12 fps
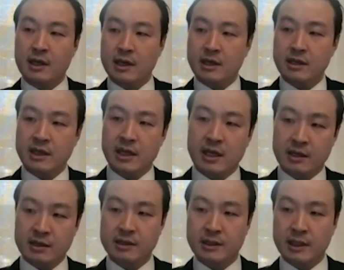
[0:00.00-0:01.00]
in the
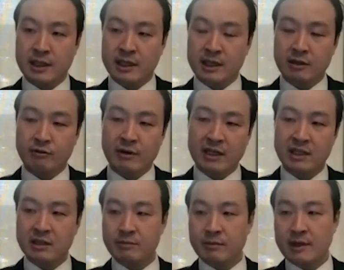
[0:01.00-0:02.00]
end,
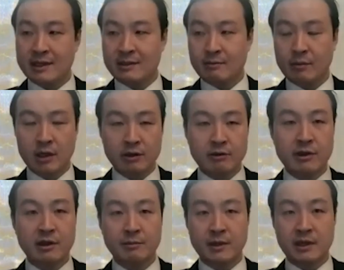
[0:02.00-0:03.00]
neratinib as a
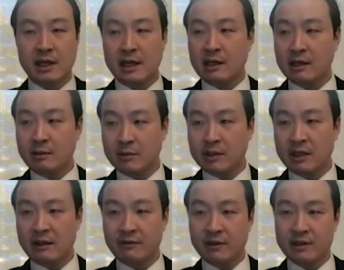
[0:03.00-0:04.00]
monotherapy had
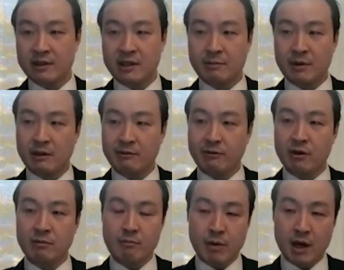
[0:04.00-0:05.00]
limited efficacy, but if you
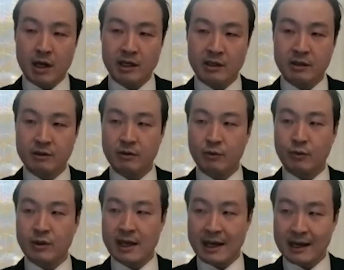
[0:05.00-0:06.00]
combine it
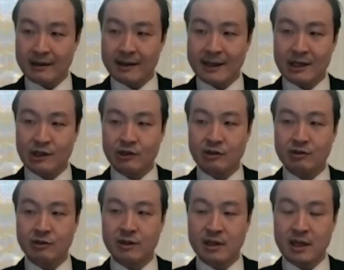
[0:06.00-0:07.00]
with other
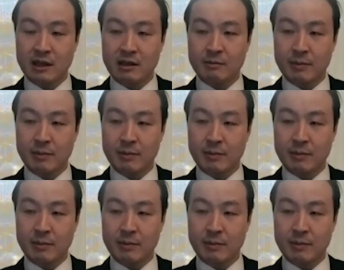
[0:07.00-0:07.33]
agents in the